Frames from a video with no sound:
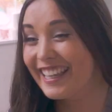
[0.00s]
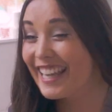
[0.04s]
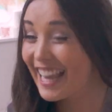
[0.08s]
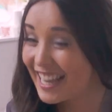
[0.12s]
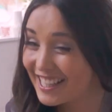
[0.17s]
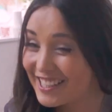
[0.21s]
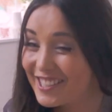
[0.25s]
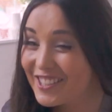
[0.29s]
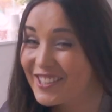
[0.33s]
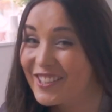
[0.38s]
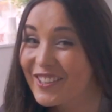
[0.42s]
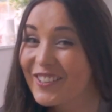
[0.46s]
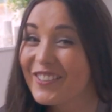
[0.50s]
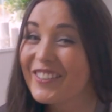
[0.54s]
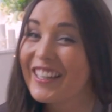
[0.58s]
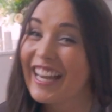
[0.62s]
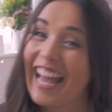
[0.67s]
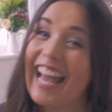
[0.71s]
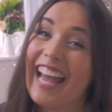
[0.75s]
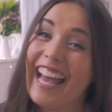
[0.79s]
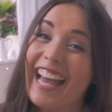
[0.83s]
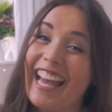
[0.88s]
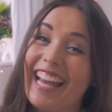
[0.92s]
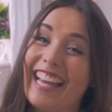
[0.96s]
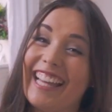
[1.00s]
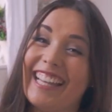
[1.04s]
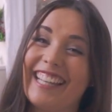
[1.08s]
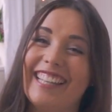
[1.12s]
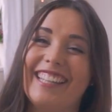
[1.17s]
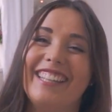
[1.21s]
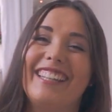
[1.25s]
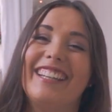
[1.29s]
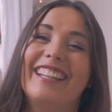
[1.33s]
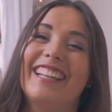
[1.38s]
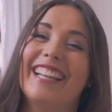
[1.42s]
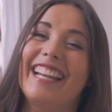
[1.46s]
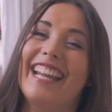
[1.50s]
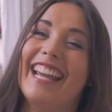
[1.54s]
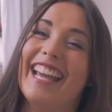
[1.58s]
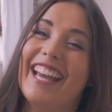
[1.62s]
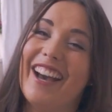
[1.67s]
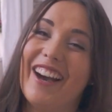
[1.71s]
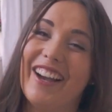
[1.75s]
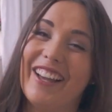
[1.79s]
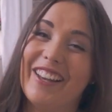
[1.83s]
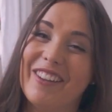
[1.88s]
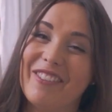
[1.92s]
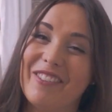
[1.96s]
yes you can! You can
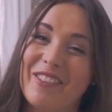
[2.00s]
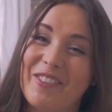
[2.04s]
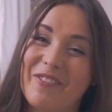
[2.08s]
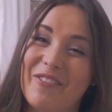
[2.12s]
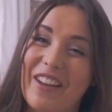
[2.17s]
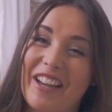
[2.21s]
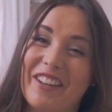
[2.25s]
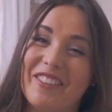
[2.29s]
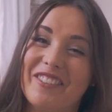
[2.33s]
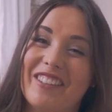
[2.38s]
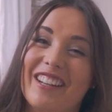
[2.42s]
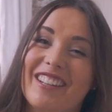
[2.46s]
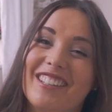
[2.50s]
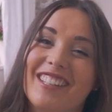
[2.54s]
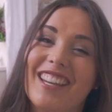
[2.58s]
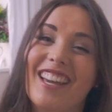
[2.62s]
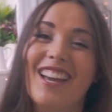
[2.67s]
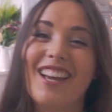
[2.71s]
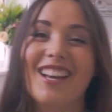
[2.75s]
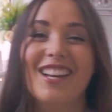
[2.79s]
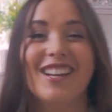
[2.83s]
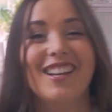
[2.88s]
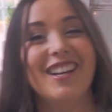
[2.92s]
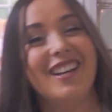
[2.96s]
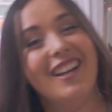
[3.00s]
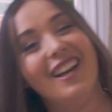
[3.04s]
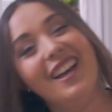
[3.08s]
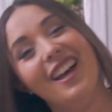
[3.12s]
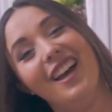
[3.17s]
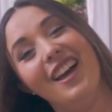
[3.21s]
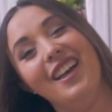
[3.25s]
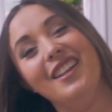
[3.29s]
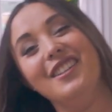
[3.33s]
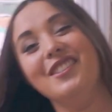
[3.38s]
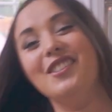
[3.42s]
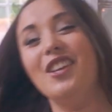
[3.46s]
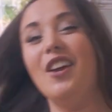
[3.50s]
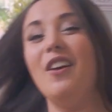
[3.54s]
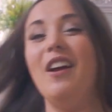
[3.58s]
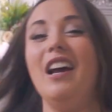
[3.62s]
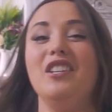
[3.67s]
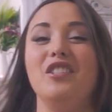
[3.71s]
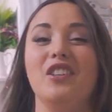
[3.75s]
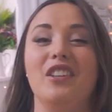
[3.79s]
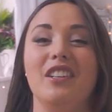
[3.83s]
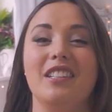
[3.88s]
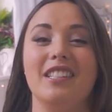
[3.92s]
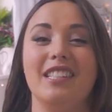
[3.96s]
hear Isla in the background. So
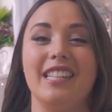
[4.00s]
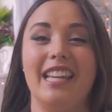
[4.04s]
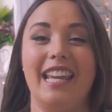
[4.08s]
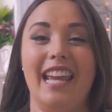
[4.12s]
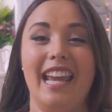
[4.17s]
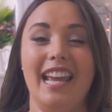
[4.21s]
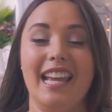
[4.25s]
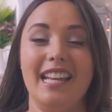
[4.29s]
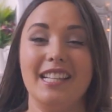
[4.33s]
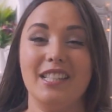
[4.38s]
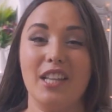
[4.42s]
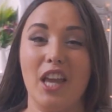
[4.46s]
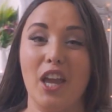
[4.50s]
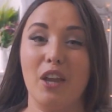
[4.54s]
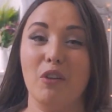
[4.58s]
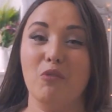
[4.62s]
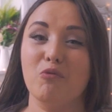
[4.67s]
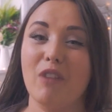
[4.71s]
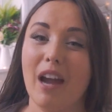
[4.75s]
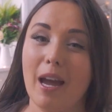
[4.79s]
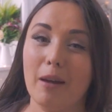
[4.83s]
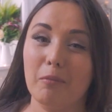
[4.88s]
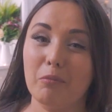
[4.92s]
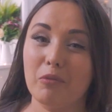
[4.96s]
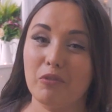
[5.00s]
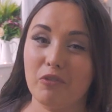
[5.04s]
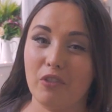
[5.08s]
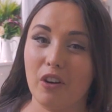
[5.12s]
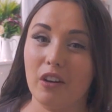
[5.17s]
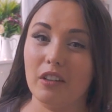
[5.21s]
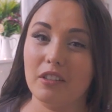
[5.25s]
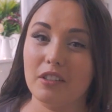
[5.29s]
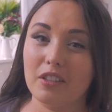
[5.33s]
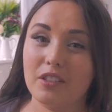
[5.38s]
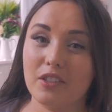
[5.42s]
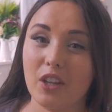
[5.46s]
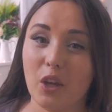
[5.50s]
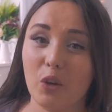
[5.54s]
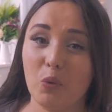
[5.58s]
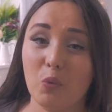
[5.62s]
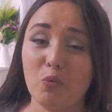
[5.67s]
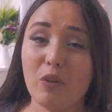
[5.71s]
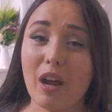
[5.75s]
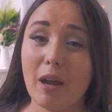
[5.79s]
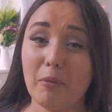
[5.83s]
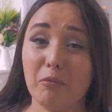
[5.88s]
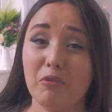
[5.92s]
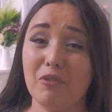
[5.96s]
as you can see, it is a wrap front. So
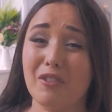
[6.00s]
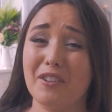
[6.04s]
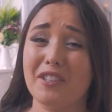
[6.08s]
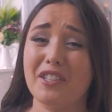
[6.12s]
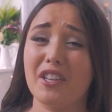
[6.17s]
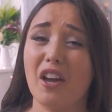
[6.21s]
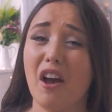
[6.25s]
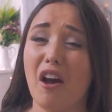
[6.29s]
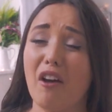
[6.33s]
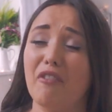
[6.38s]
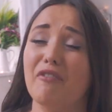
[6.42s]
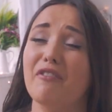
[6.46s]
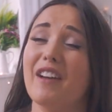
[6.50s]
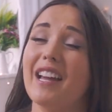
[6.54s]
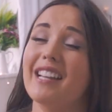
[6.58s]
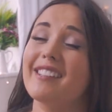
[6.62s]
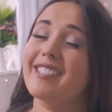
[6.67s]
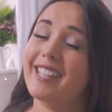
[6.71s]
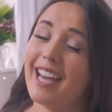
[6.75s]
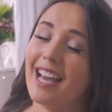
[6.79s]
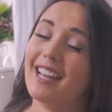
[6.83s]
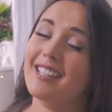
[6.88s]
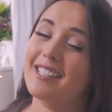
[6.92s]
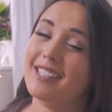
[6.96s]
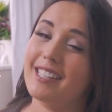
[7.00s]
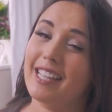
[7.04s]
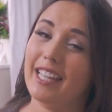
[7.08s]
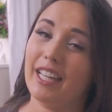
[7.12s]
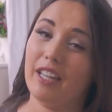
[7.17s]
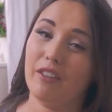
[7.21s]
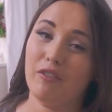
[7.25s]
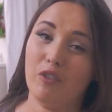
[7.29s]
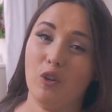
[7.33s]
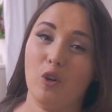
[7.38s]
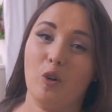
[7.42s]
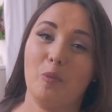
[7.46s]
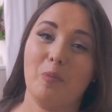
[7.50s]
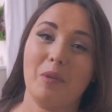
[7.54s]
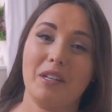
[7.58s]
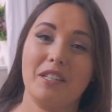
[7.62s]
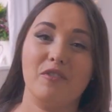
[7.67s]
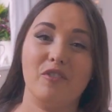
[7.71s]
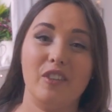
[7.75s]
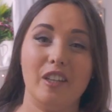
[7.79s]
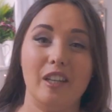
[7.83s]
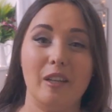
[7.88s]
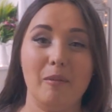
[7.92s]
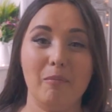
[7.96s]
wrap fronts are fantastic if you're a
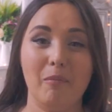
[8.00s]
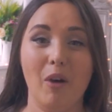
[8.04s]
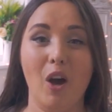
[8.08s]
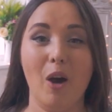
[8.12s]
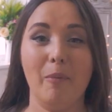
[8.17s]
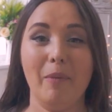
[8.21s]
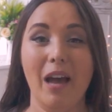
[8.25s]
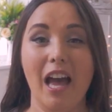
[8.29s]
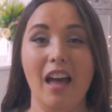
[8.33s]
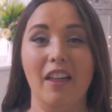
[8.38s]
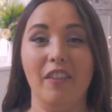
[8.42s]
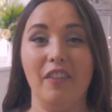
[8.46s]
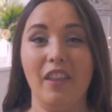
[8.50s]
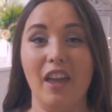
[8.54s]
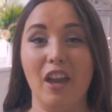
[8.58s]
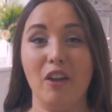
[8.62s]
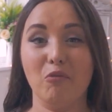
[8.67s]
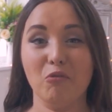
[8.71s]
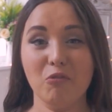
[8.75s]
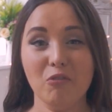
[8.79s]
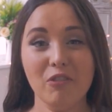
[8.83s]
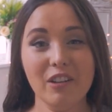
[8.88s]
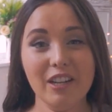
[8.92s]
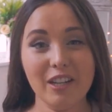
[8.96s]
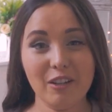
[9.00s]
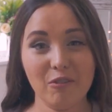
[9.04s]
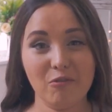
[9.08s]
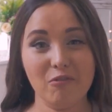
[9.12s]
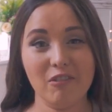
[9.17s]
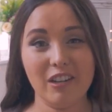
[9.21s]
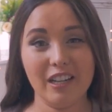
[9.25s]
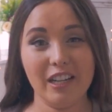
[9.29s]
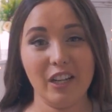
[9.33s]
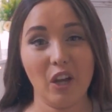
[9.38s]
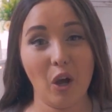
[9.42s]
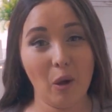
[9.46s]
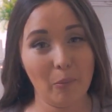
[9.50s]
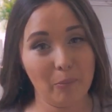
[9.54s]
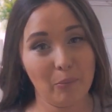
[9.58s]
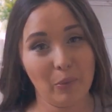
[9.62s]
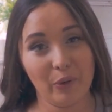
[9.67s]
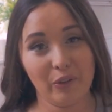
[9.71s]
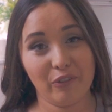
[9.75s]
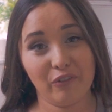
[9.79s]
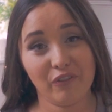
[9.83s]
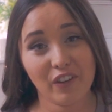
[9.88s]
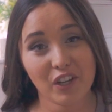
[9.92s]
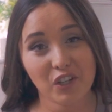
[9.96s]
breastfeeding mum, and they're really on
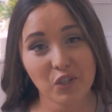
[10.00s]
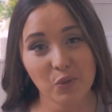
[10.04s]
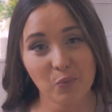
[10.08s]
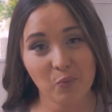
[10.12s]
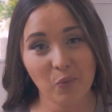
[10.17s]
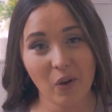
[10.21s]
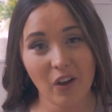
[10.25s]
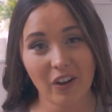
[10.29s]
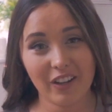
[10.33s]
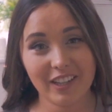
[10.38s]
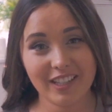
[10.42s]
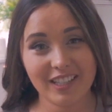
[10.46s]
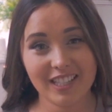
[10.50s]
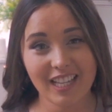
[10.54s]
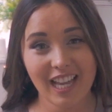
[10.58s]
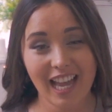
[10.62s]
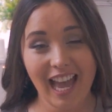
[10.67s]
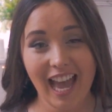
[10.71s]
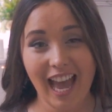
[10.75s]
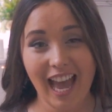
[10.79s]
point fashion wise